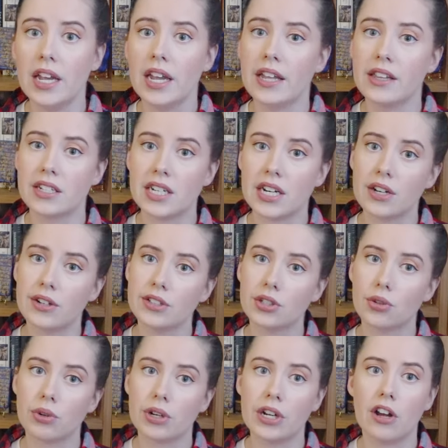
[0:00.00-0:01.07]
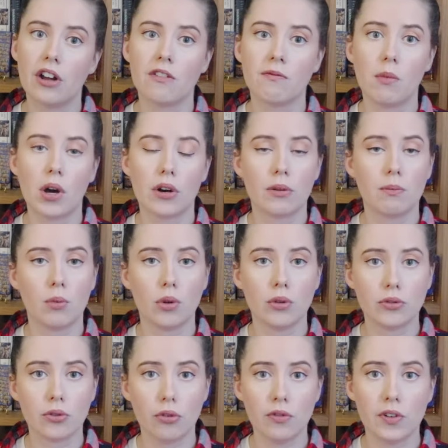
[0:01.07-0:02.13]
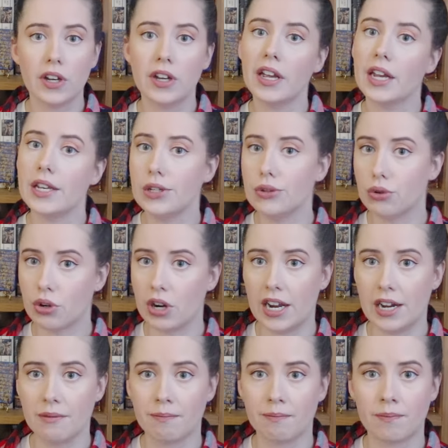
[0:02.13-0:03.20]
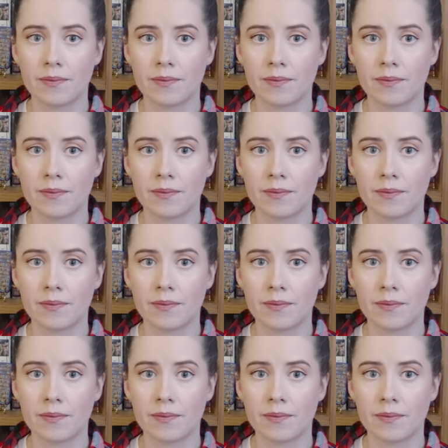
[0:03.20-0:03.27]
in the territory of modern Moldova and Ukraine.